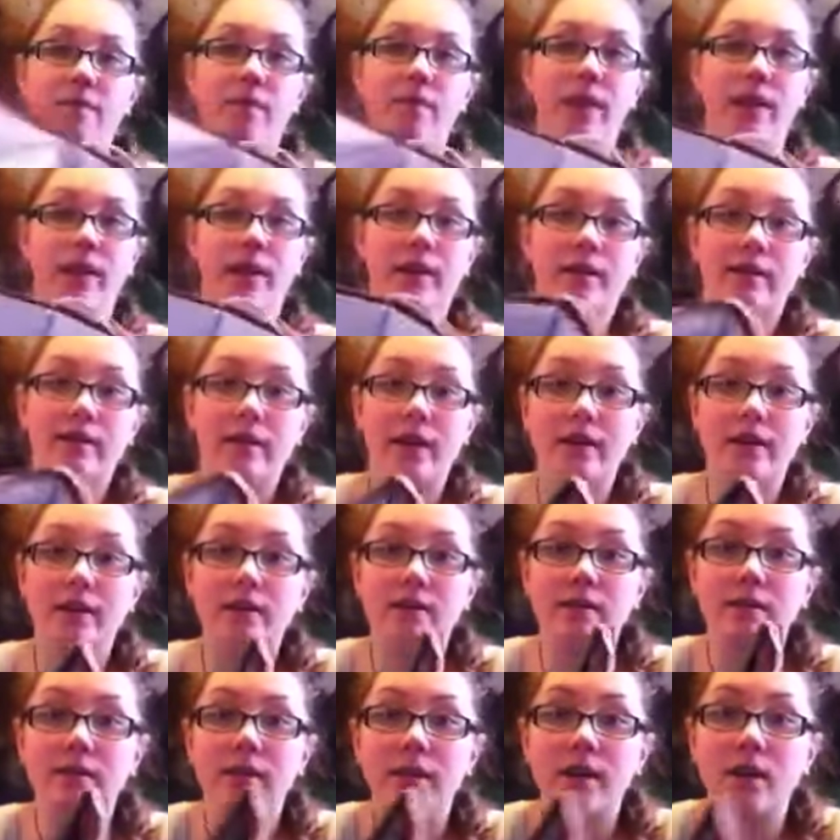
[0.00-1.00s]
like,
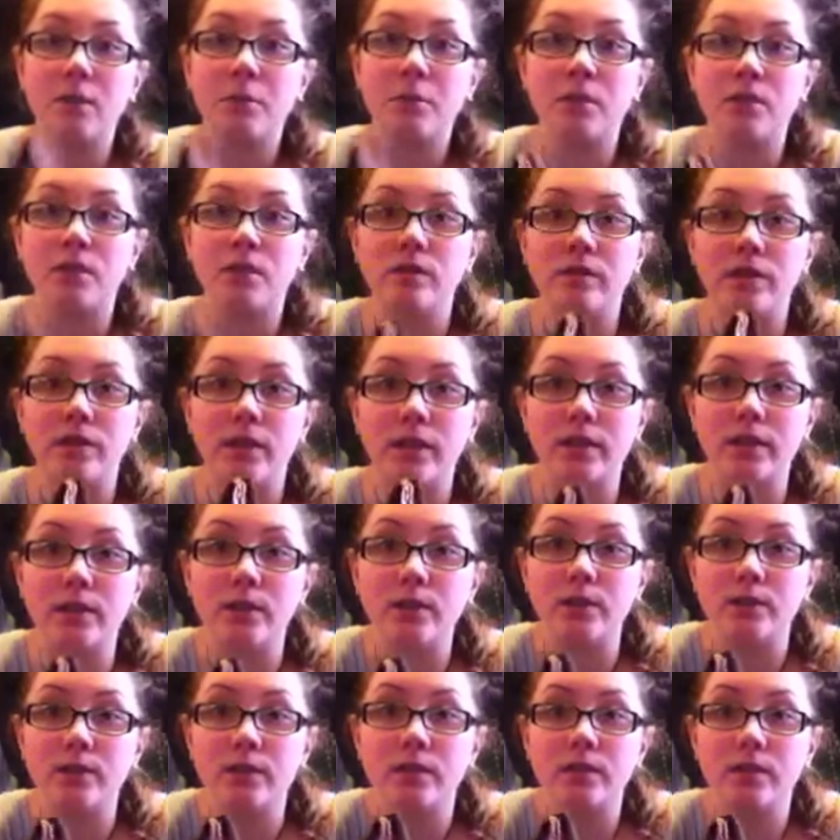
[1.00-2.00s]
that's how much of it I
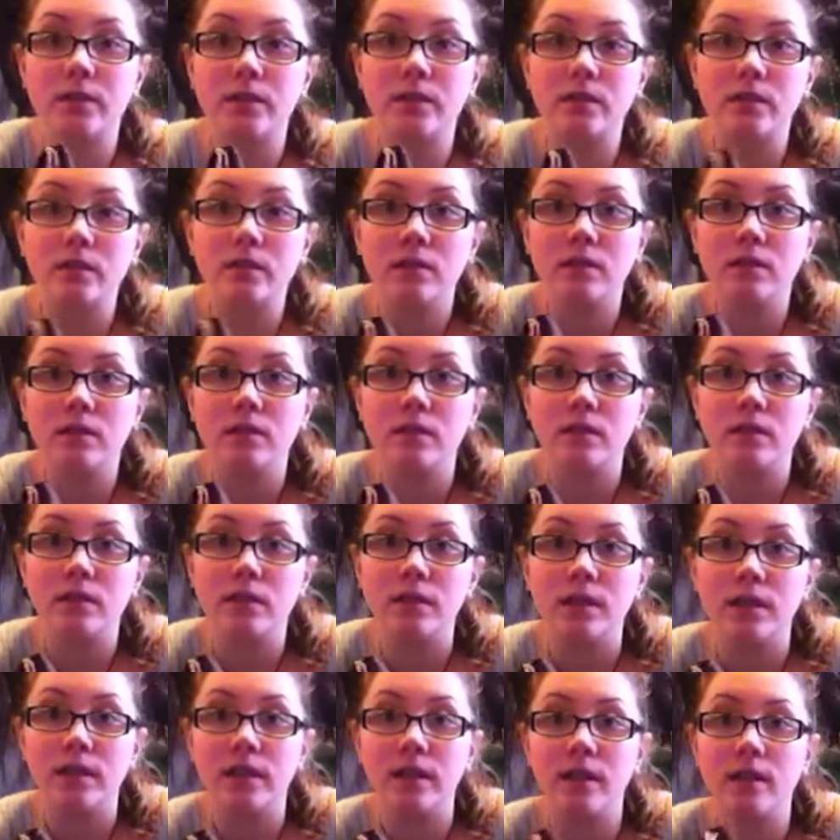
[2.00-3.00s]
used.
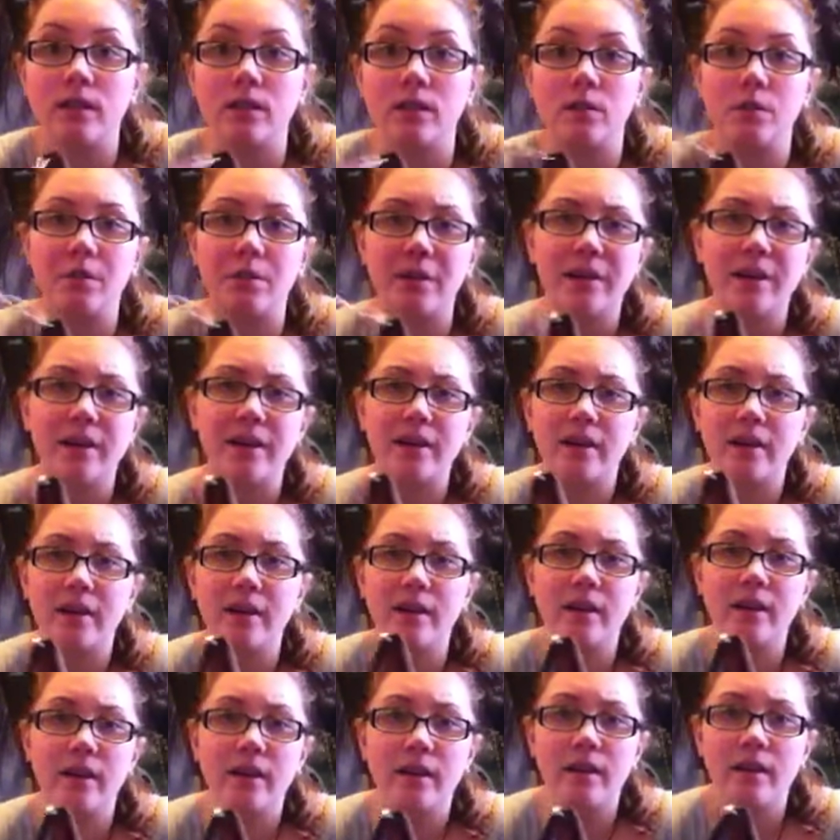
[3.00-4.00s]
Just get out of the way.
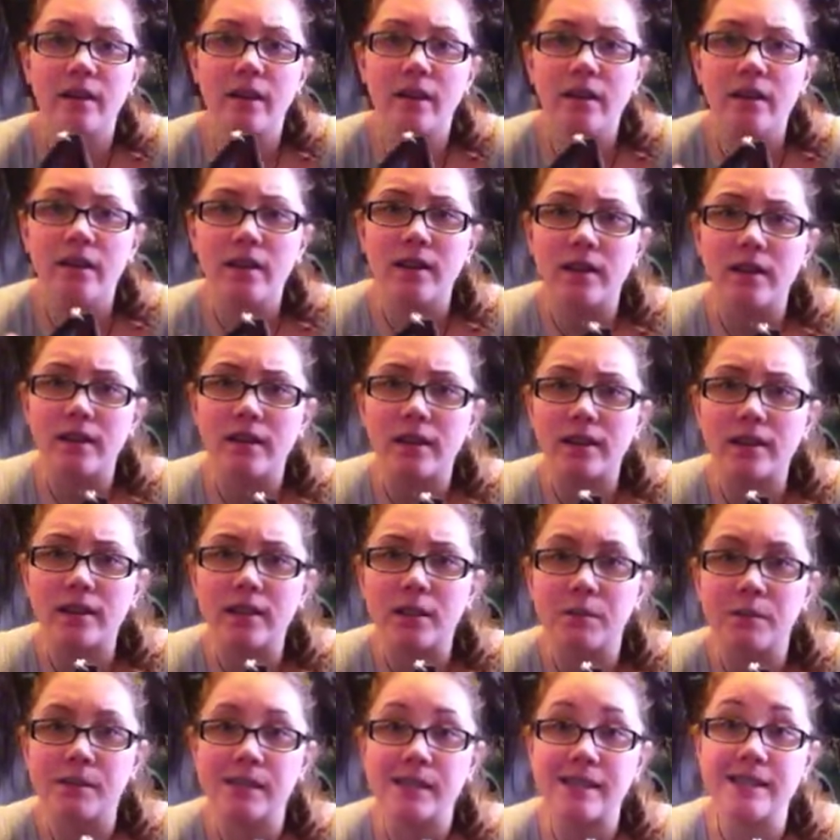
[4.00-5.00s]
And that's
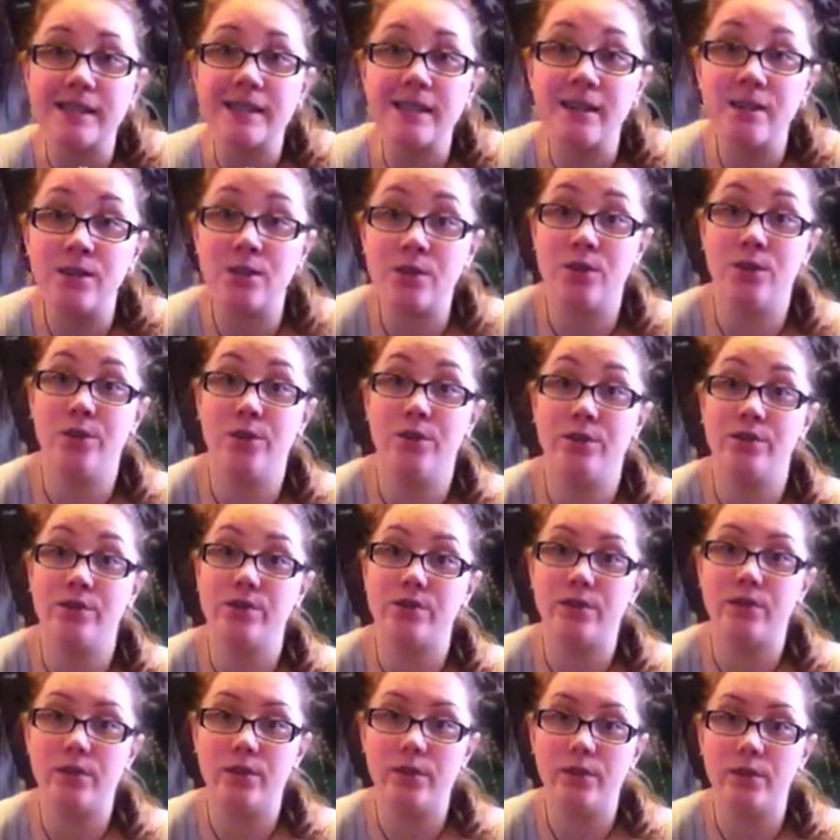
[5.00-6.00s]
how much I didn't use.
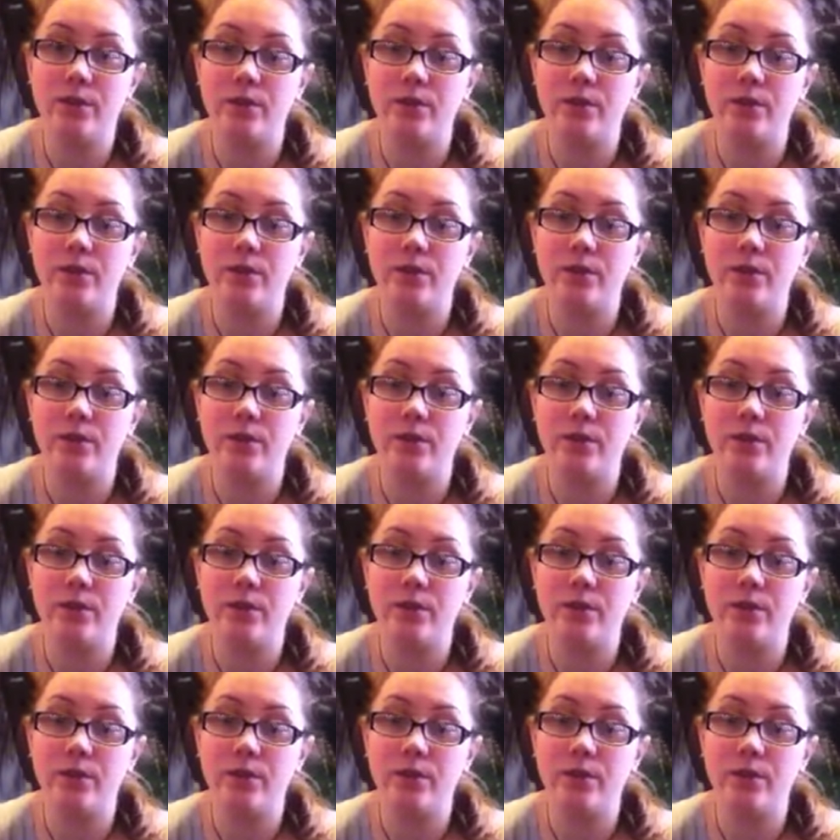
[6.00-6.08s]
So